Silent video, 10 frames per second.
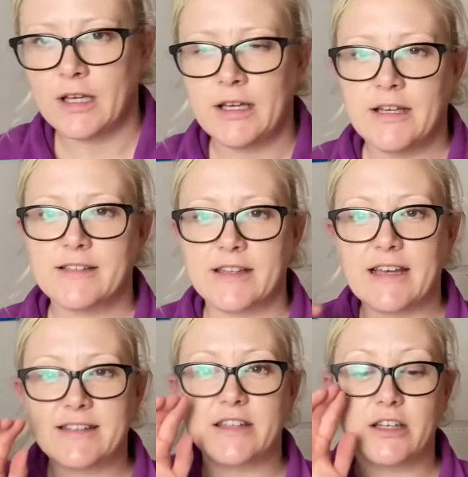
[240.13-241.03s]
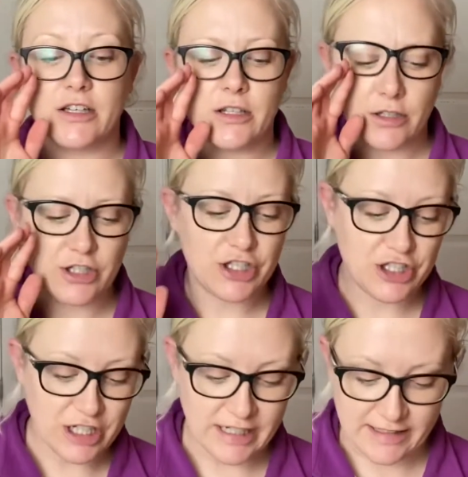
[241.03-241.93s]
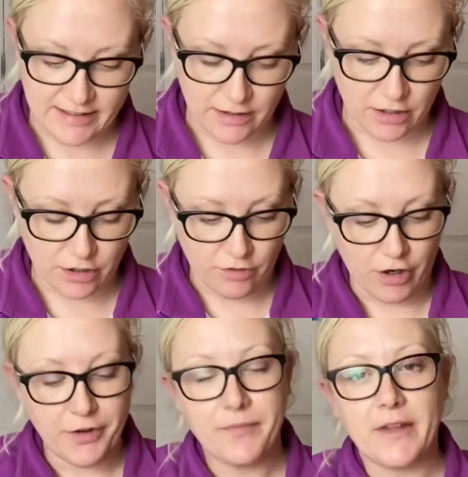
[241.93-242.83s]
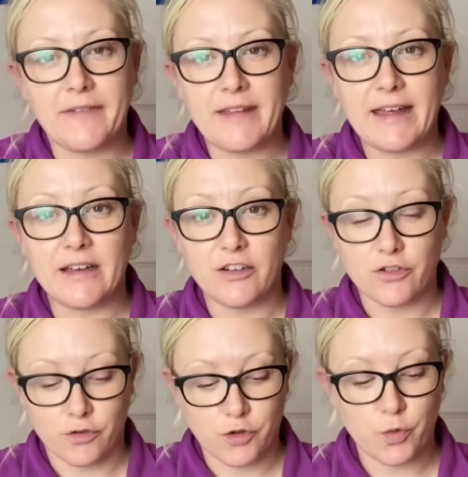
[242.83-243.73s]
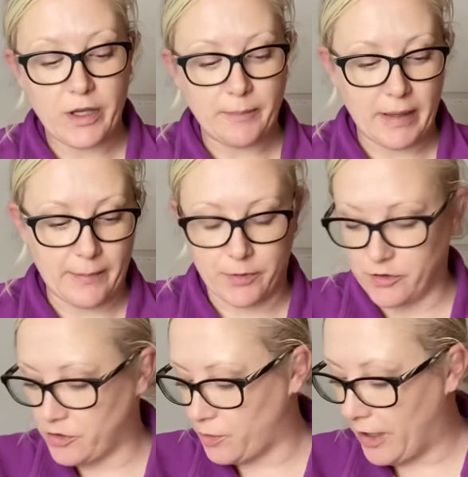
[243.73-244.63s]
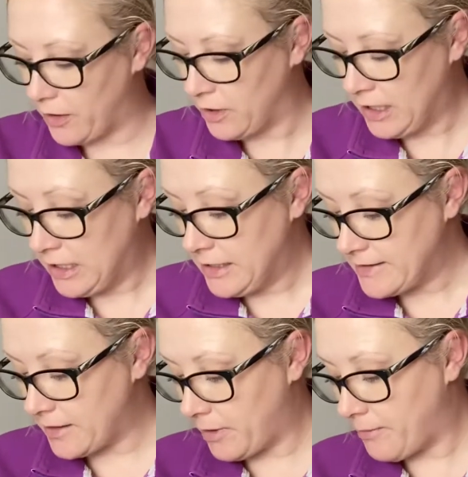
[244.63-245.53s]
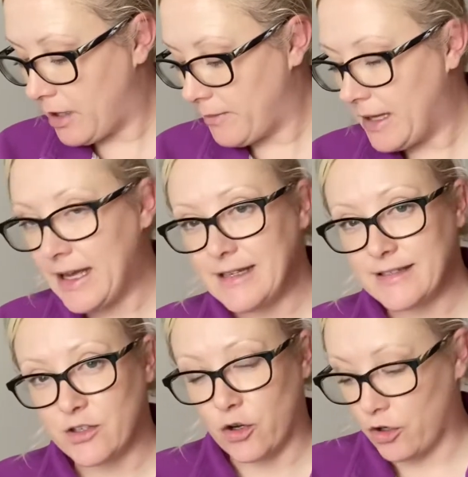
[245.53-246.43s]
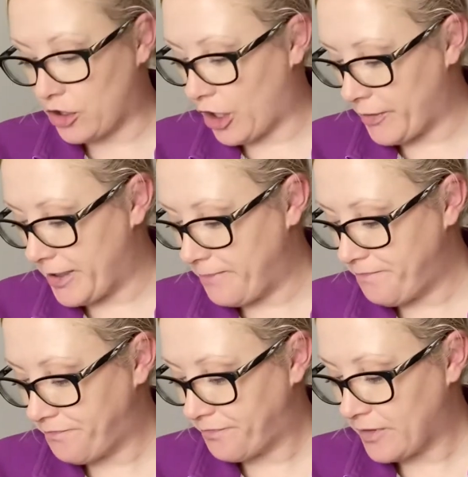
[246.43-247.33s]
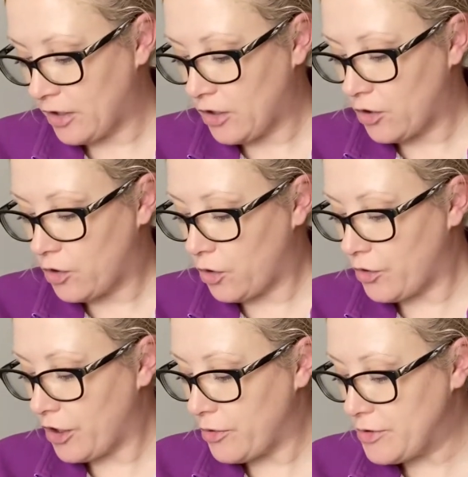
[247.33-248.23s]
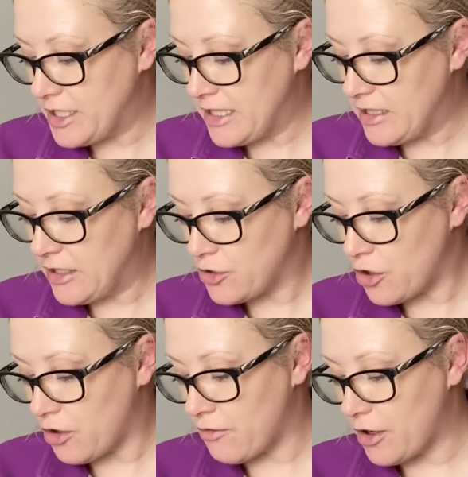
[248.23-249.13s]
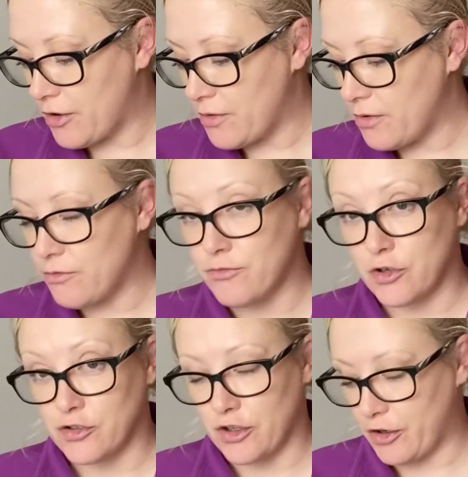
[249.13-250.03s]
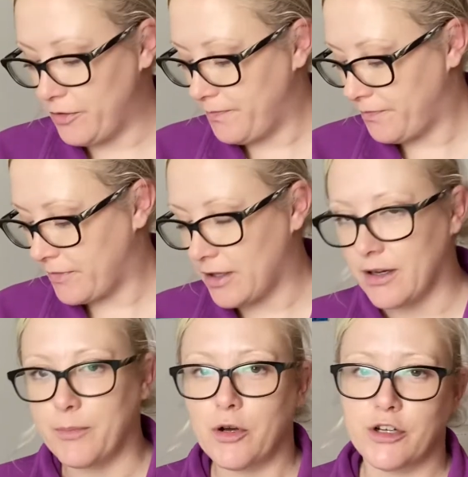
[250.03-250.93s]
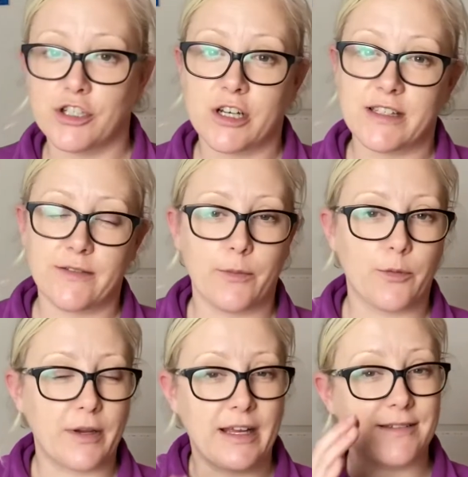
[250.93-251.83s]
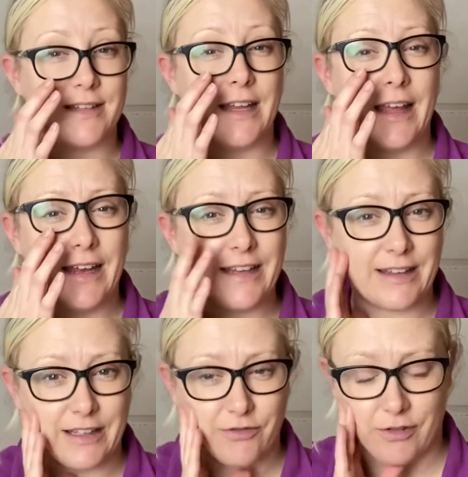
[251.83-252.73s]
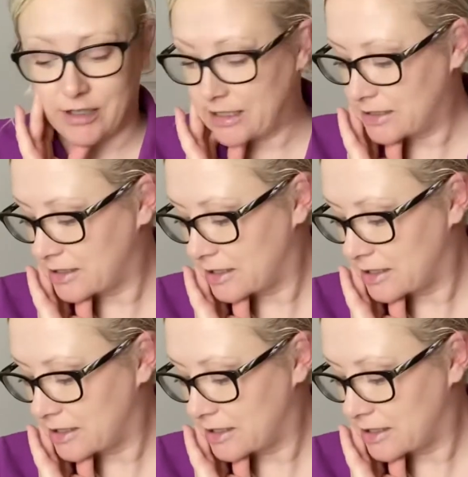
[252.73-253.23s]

So that's the chilies that I'm going to grow, and then sort of sweet peppers as well. So my mum has got going Corno di Toro Rosso. I apologise if I'm not pronouncing any of these right.